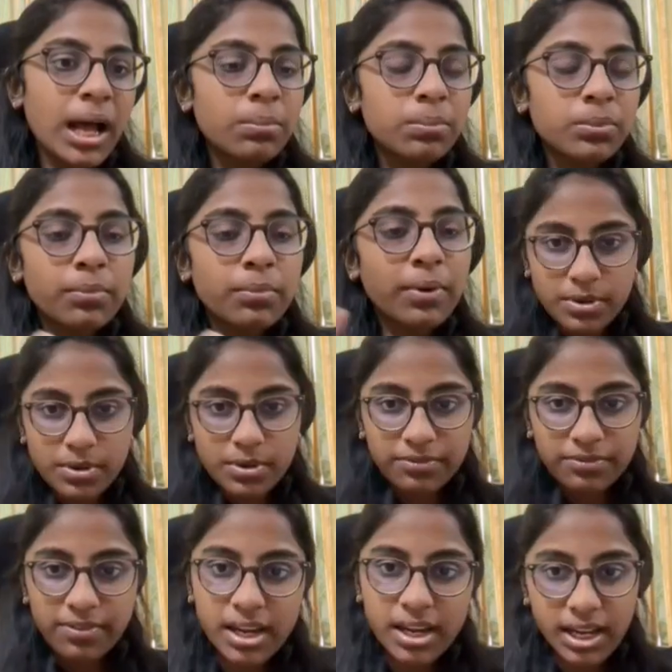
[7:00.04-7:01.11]
manage my
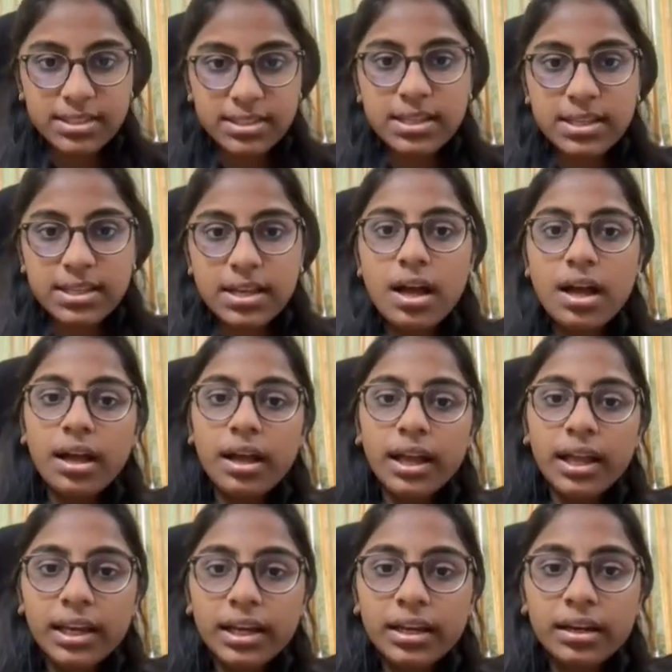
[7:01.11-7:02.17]
finance,
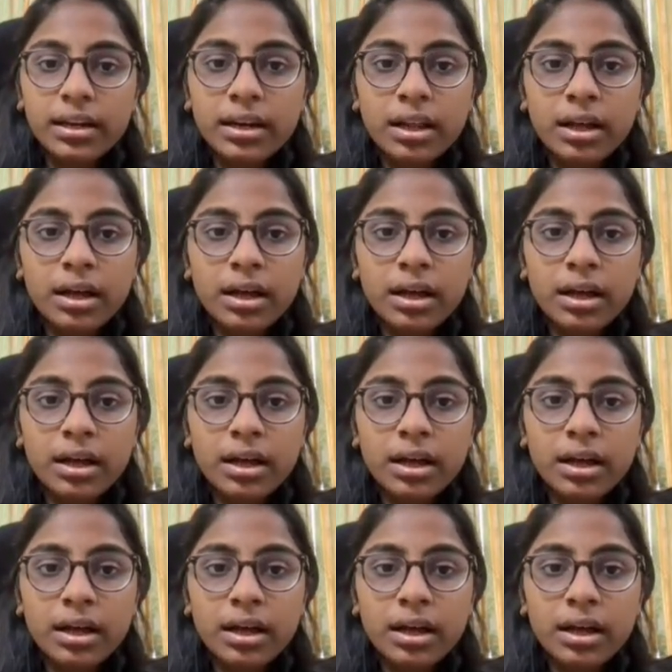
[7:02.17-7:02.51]
and